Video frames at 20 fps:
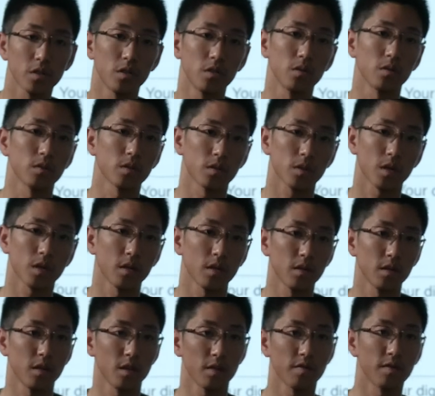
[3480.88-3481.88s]
to do is kind
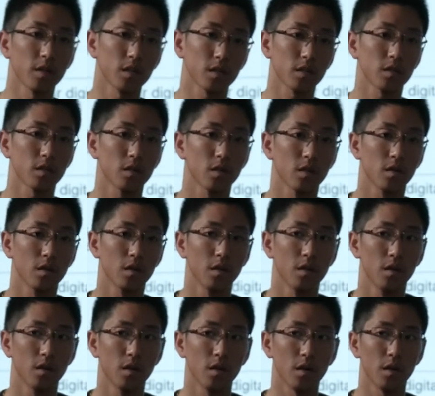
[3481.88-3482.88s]
of give it
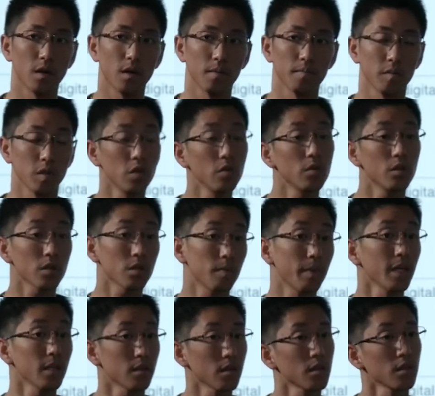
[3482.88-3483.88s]
um, you
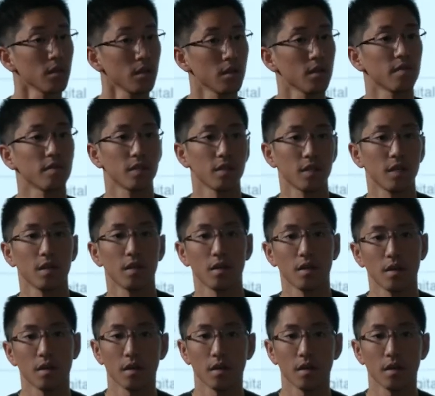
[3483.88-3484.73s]
just basically give it data.